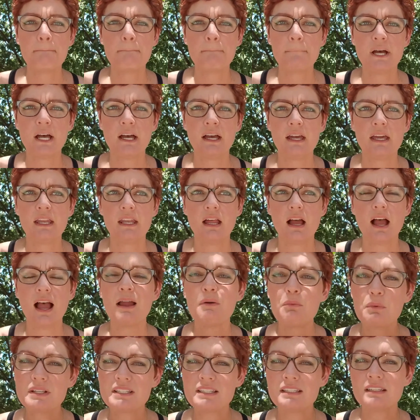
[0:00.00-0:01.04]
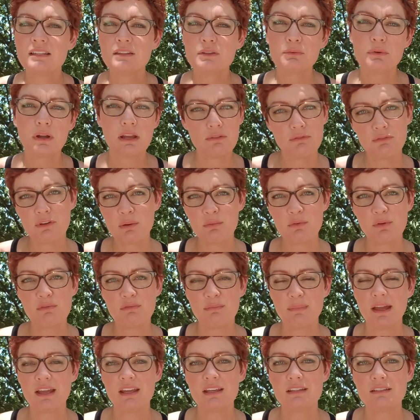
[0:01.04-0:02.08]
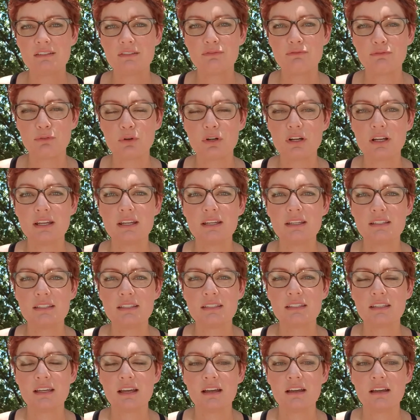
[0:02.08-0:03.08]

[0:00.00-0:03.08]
but I wasn't in the right frame of mind for it.